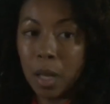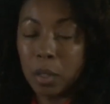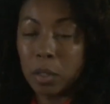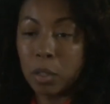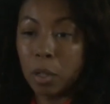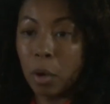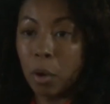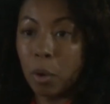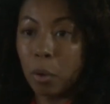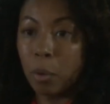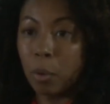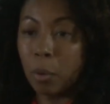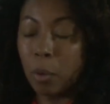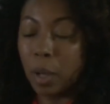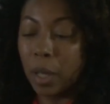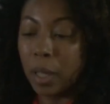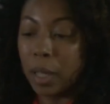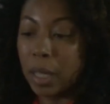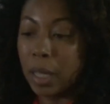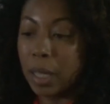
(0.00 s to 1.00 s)
So
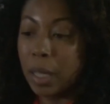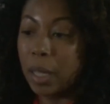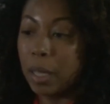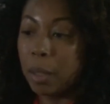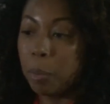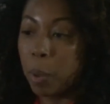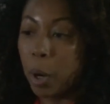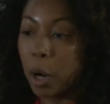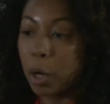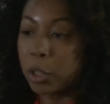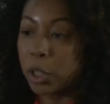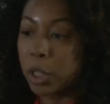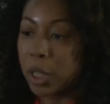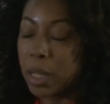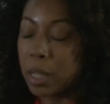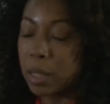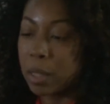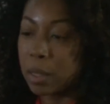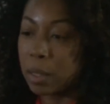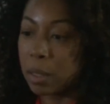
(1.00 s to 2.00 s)
he
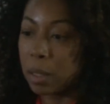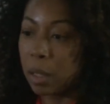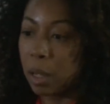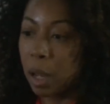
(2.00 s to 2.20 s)
purchased